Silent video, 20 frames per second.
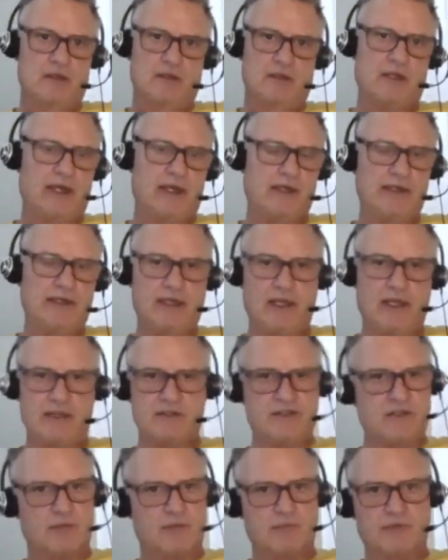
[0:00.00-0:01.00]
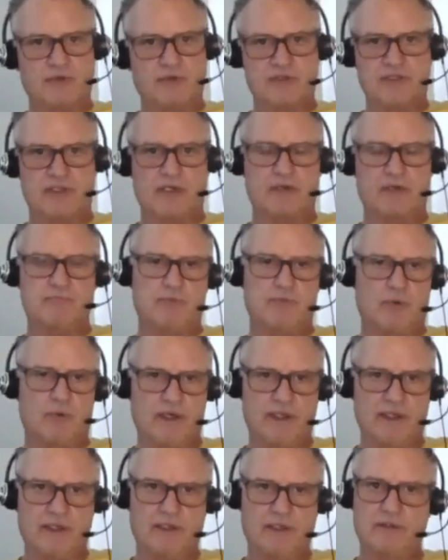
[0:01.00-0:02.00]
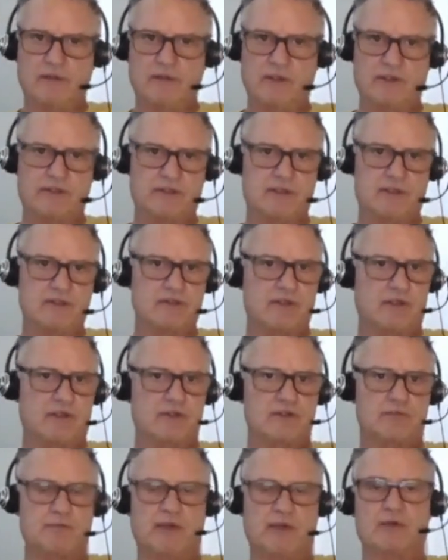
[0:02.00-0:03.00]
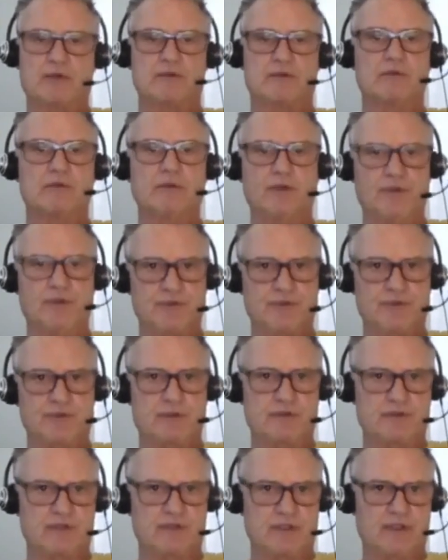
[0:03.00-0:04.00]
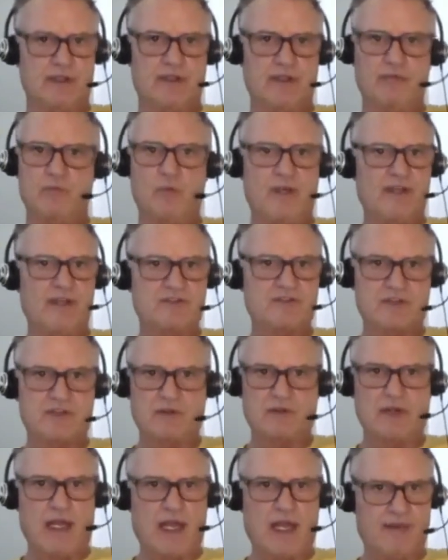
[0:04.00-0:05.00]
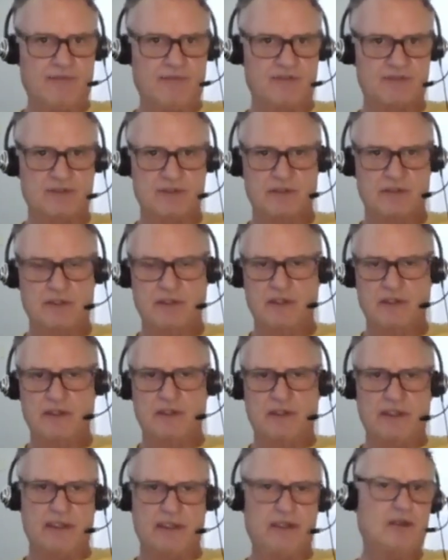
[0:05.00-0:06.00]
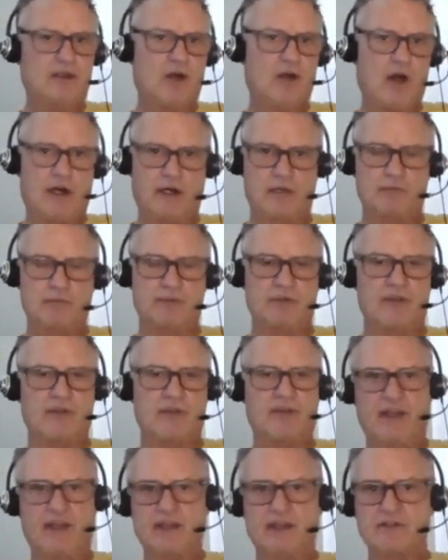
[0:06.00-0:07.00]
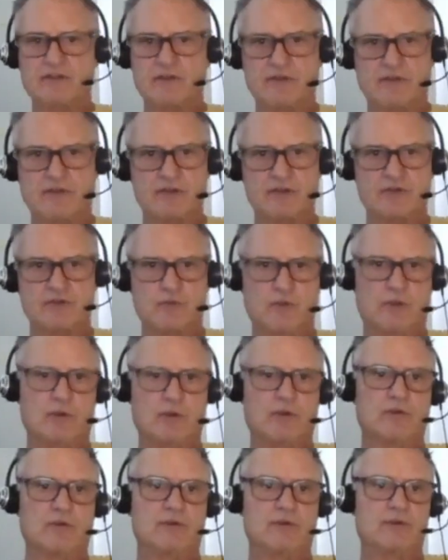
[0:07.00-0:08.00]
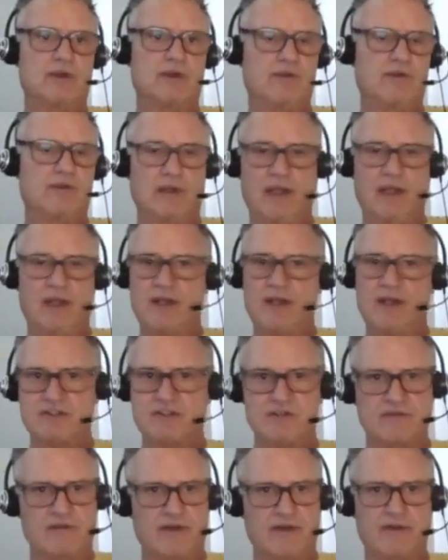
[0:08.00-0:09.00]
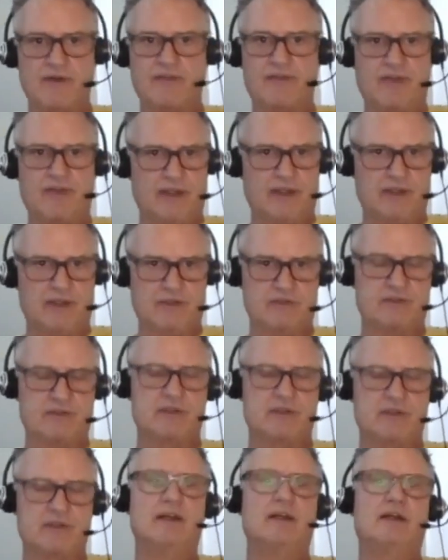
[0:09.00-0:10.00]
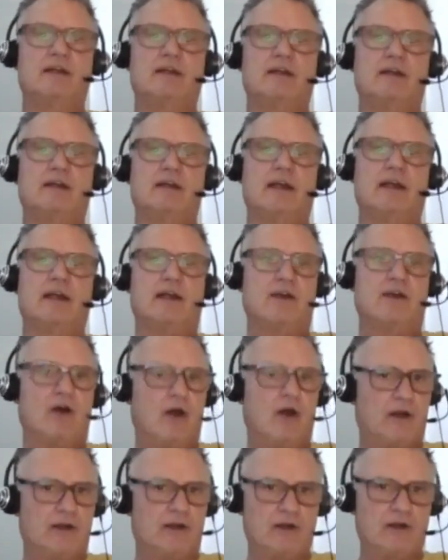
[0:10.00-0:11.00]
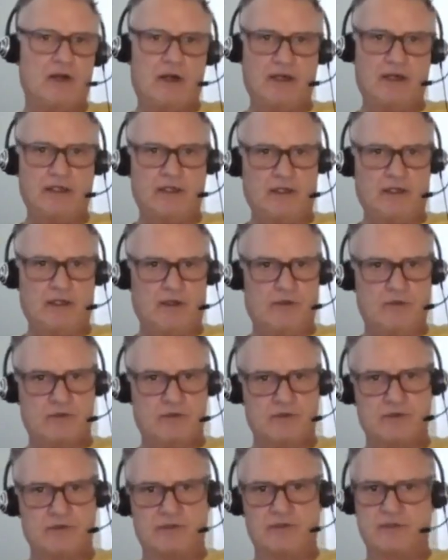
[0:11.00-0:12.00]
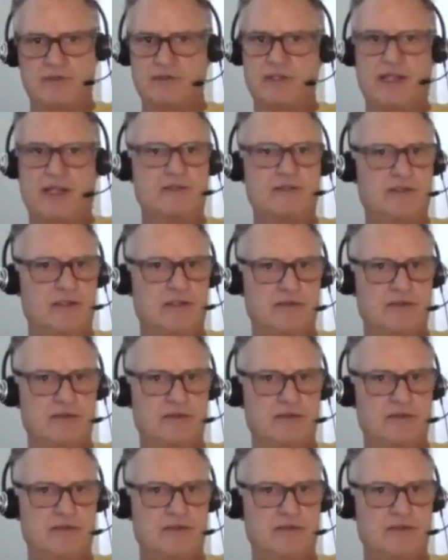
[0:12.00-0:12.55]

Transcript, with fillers: ninety-nine some percent of born-again Christians are spiritual losers, and they waste their lives getting caught up in the things of this world and the lusts of other things, and on and on it goes, just like Jesus said.